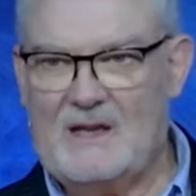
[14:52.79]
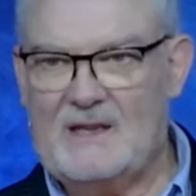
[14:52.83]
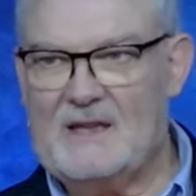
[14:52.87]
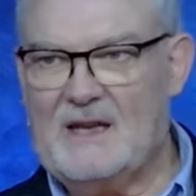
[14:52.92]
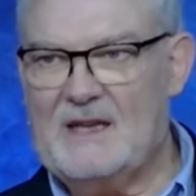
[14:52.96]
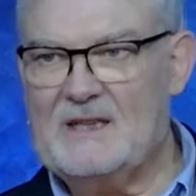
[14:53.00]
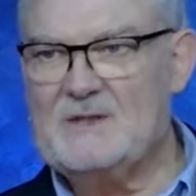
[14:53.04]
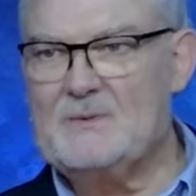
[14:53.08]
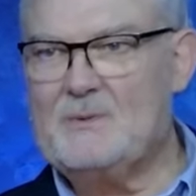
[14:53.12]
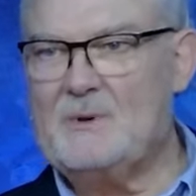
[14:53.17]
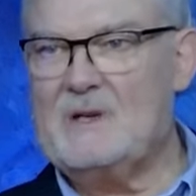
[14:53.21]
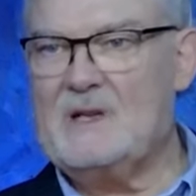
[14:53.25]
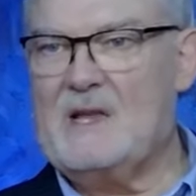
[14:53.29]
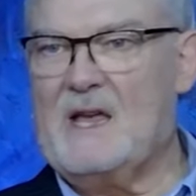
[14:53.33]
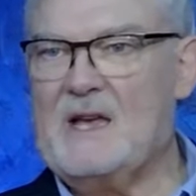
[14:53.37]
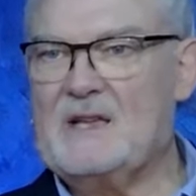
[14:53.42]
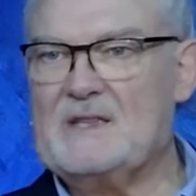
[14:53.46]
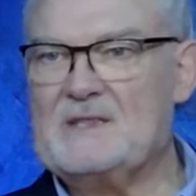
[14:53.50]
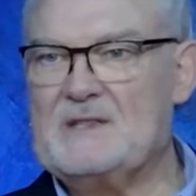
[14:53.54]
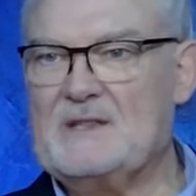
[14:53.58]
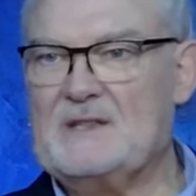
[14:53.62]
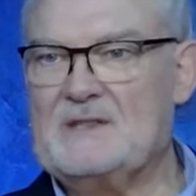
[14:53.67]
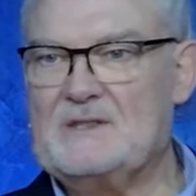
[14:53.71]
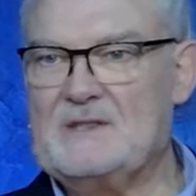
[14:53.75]
That's what
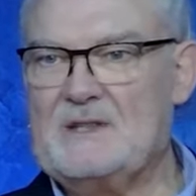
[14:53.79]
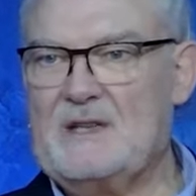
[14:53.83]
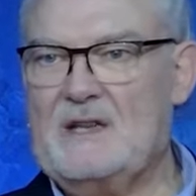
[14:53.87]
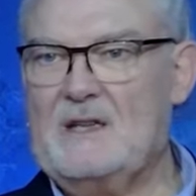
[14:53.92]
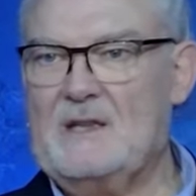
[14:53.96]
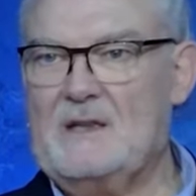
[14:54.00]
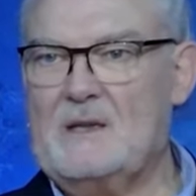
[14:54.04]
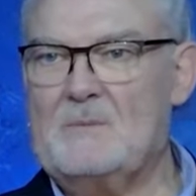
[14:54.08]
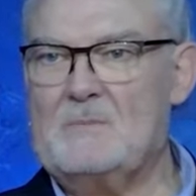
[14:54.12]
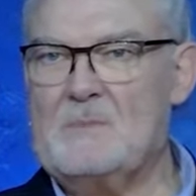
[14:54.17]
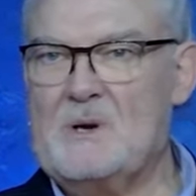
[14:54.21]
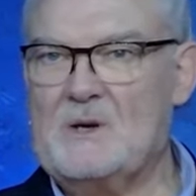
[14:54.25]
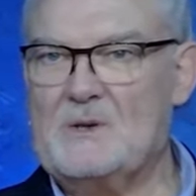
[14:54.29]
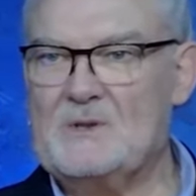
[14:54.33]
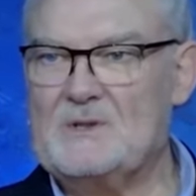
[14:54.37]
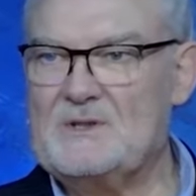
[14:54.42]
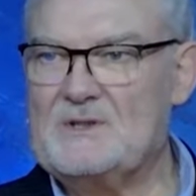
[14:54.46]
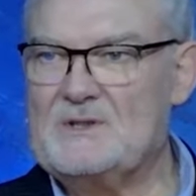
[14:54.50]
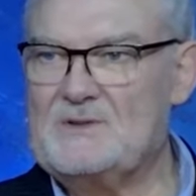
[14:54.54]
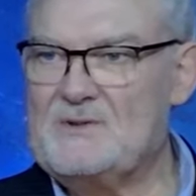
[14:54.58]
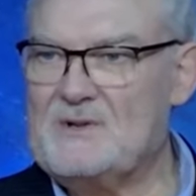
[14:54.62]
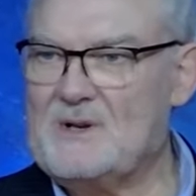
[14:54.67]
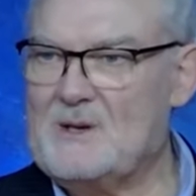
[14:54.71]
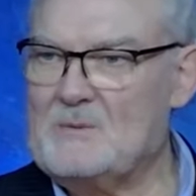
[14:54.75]
gets us in the
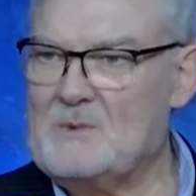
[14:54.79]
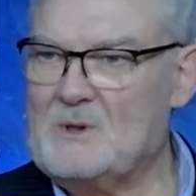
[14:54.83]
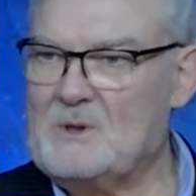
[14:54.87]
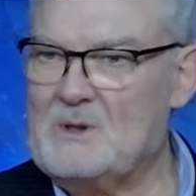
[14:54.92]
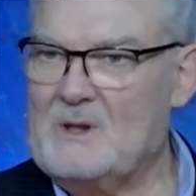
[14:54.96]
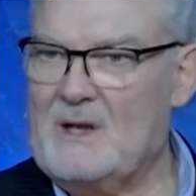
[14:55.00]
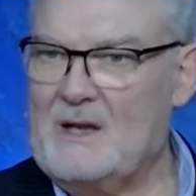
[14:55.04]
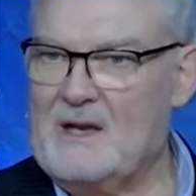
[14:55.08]
most trouble,